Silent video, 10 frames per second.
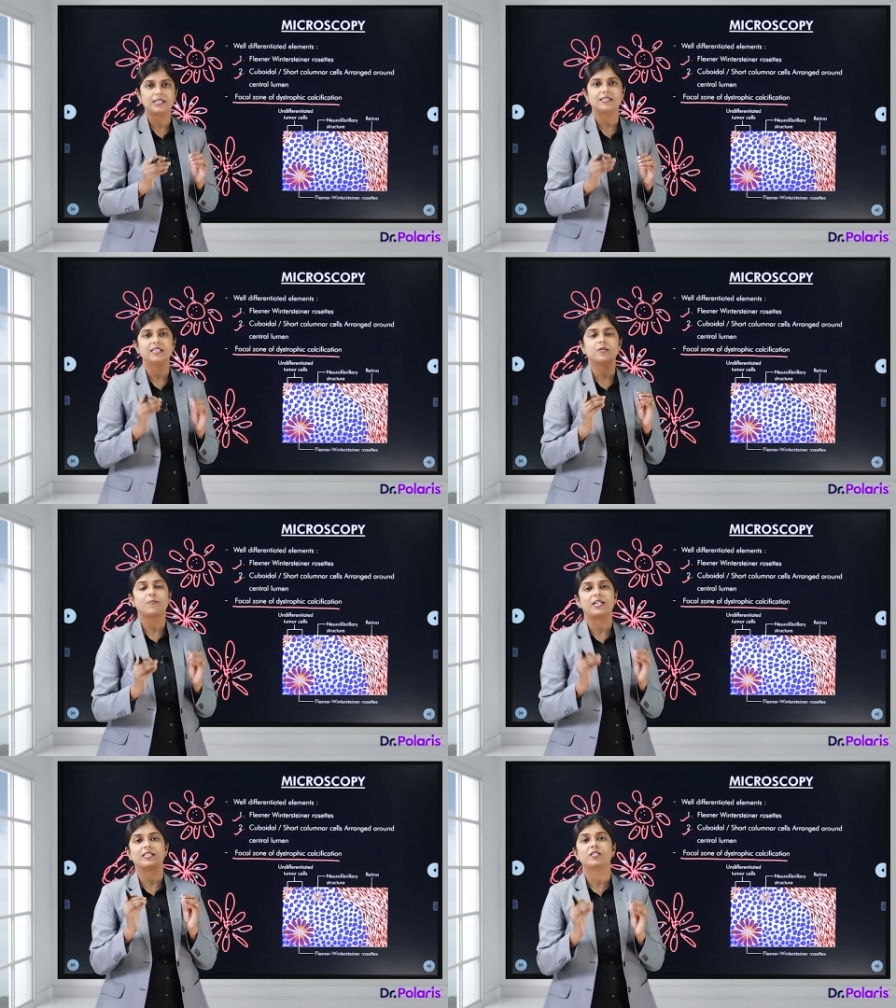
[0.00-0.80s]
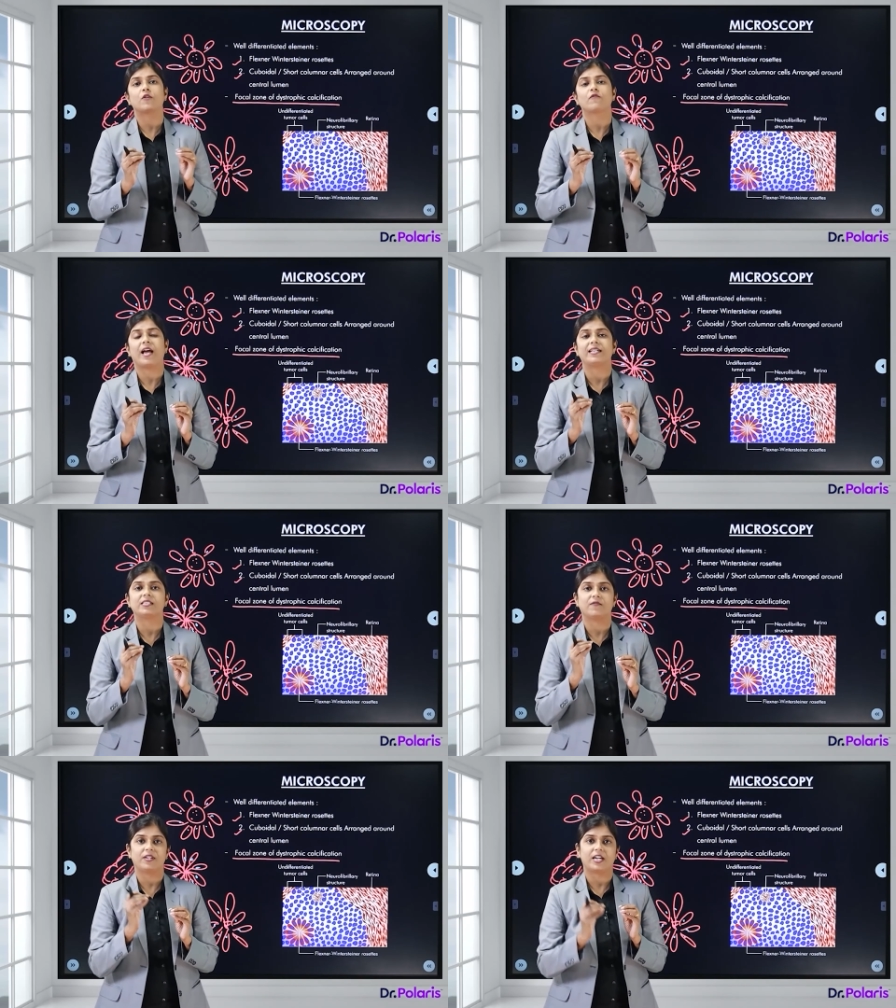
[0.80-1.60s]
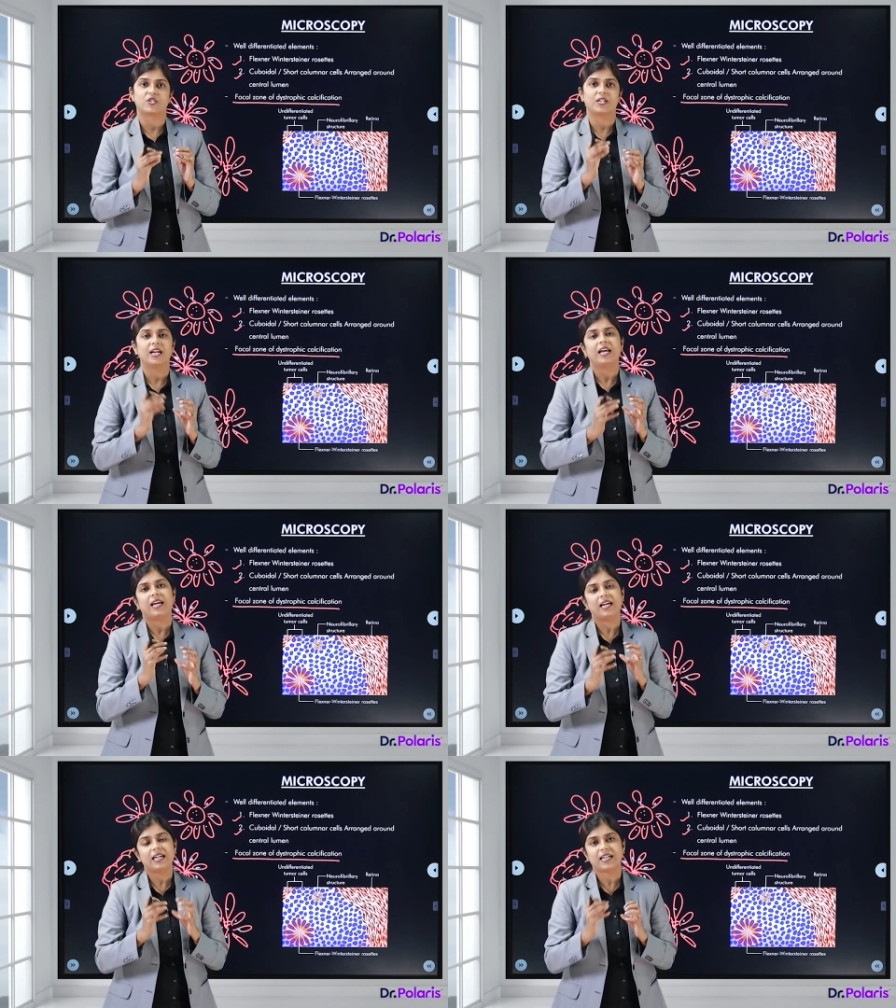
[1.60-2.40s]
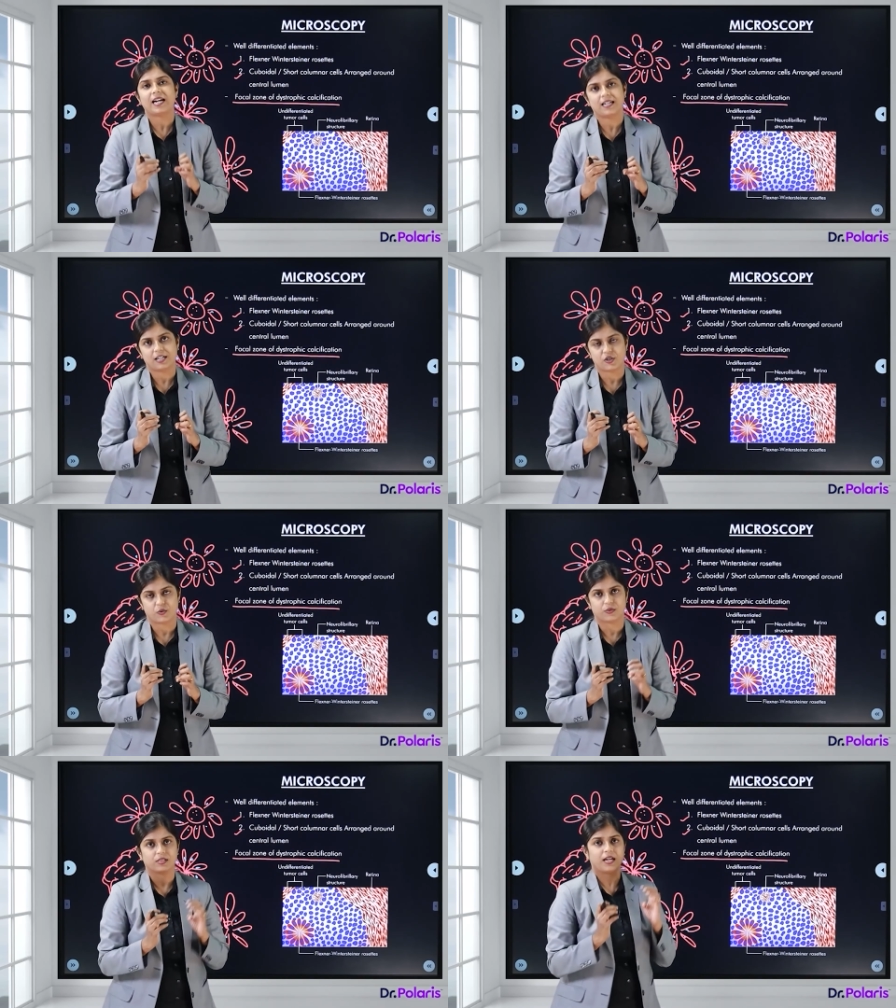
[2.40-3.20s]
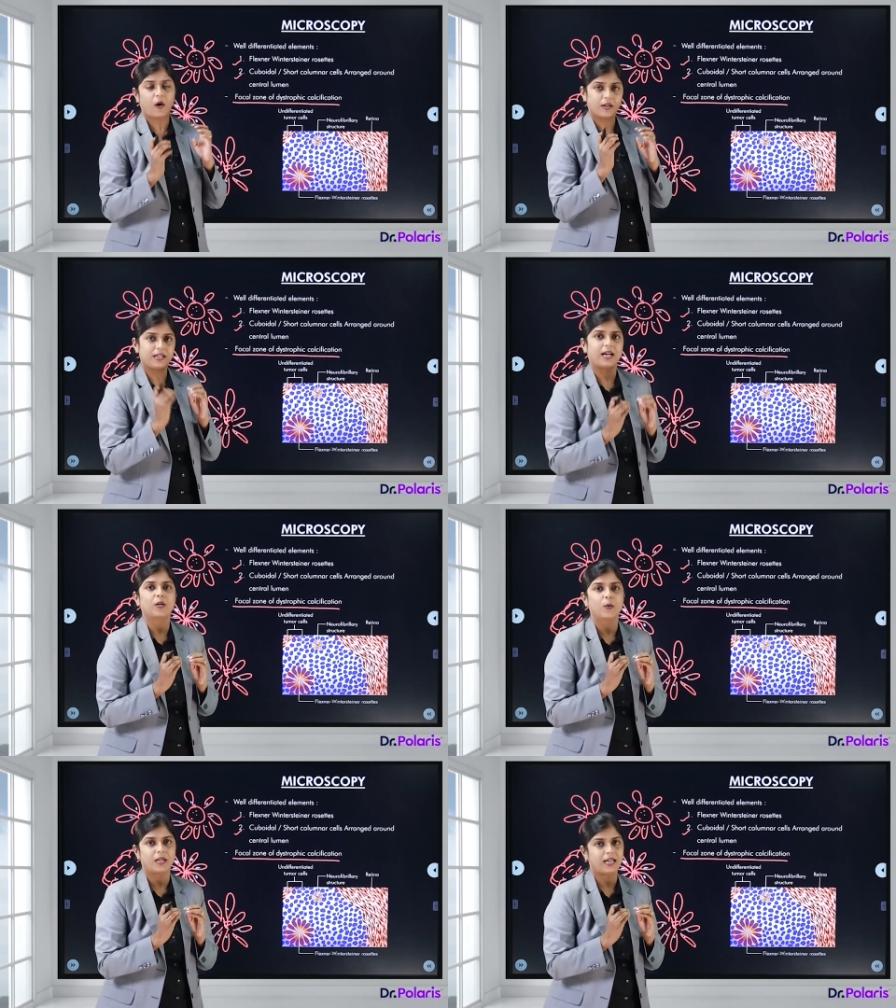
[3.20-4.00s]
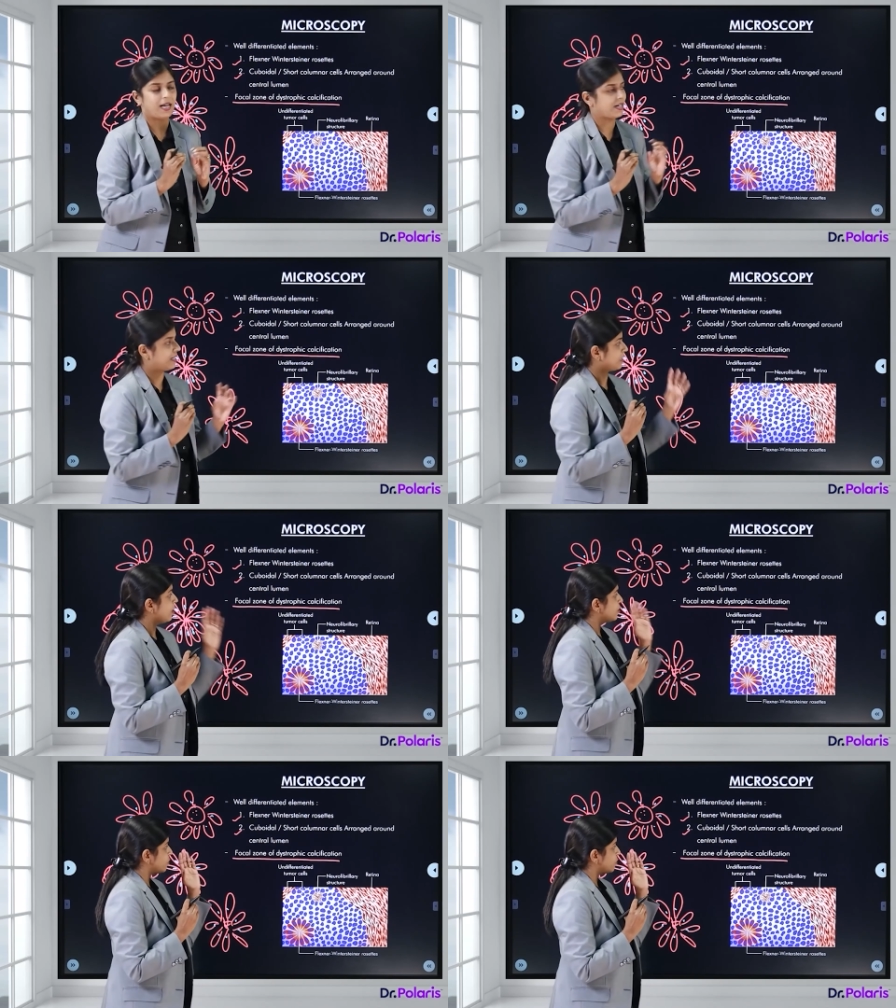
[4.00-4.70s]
This is presence of calcification in dead tissues or in necrotic areas.